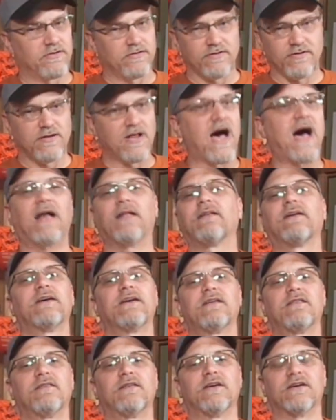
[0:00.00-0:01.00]
Not
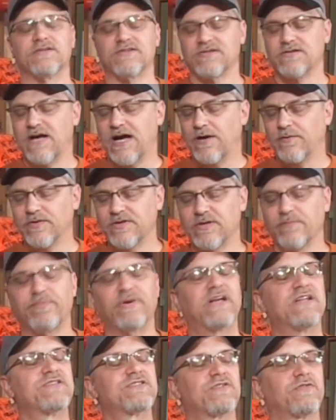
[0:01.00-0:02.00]
like this, not with the
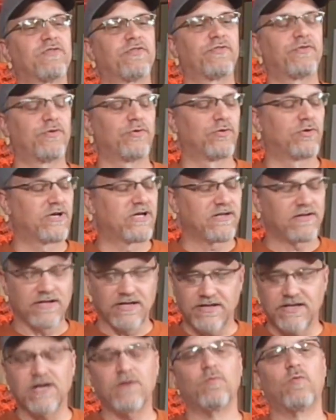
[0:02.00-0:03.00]
pencil through it
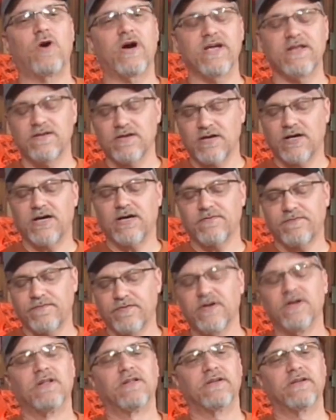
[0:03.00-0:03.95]
and then wind it off